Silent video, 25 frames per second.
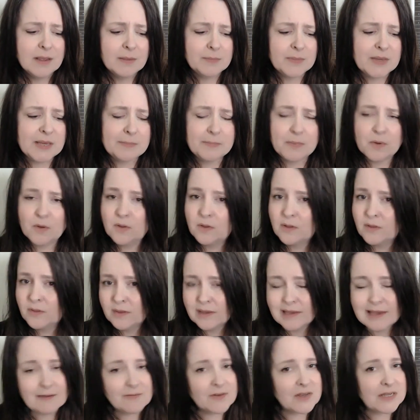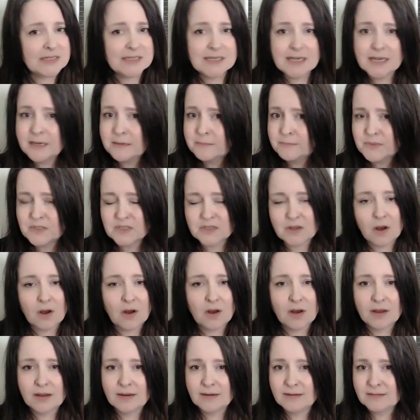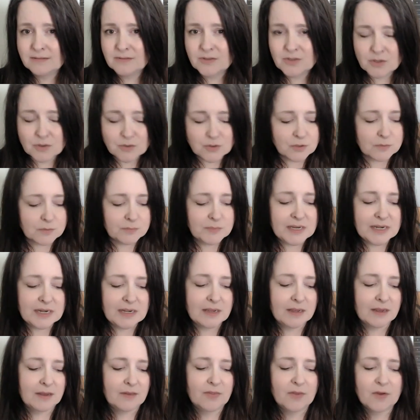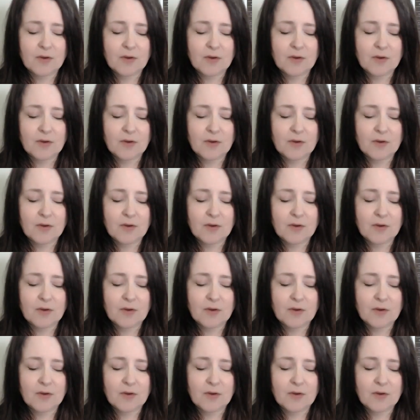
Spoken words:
people giving tips on social media,